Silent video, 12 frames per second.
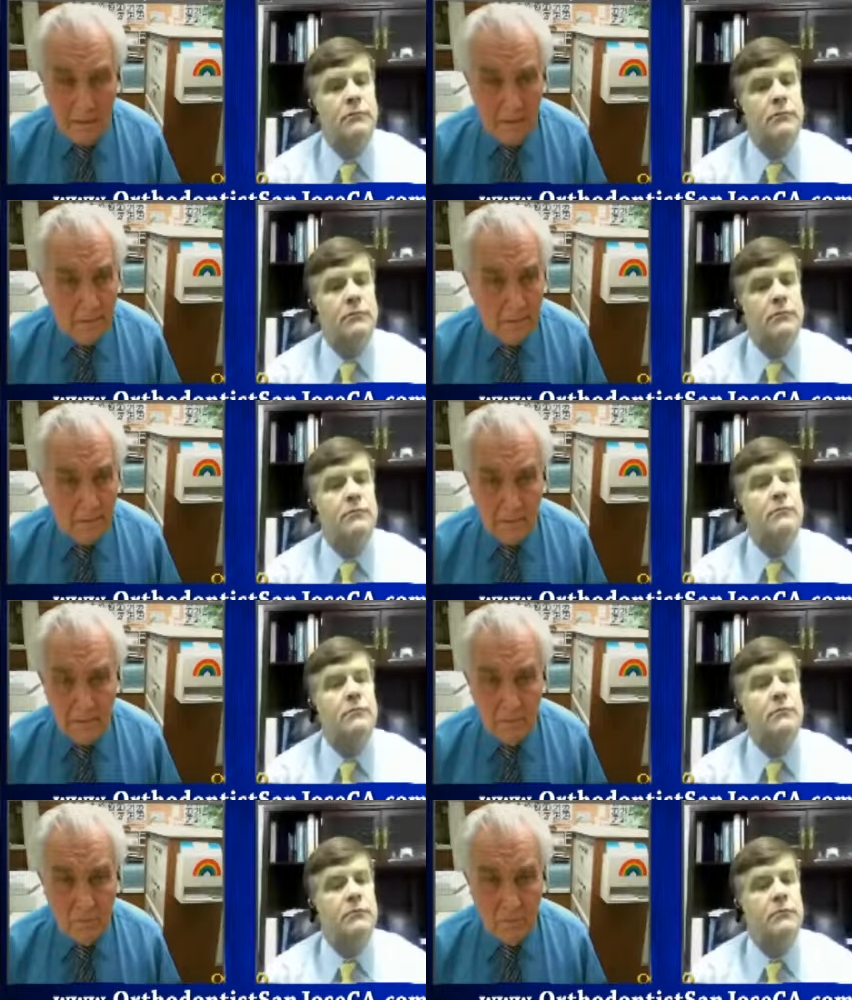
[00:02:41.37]

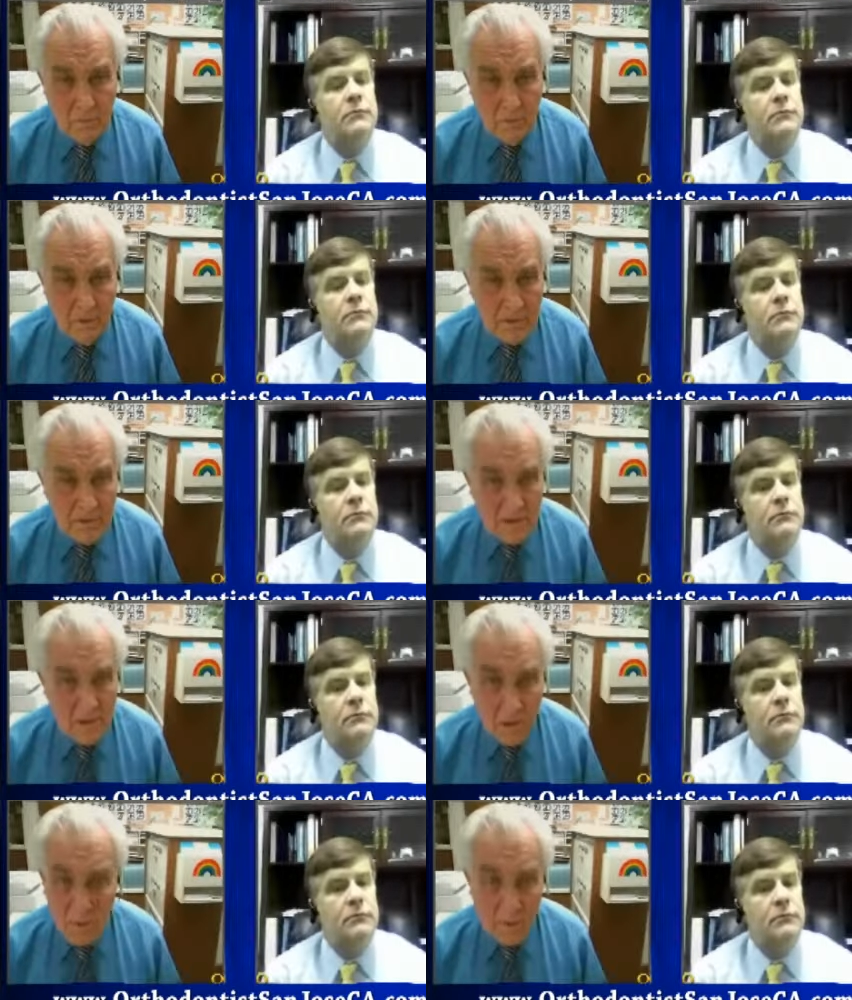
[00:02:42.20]
Speaker 1: And
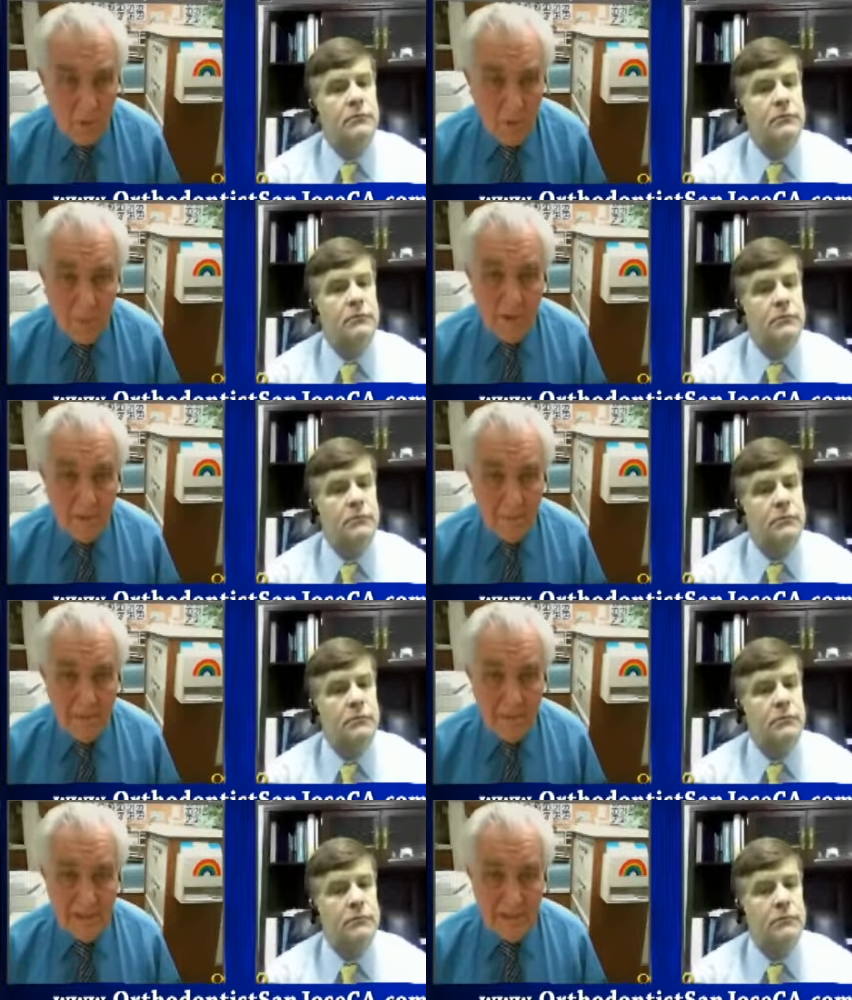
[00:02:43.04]
it's no problem to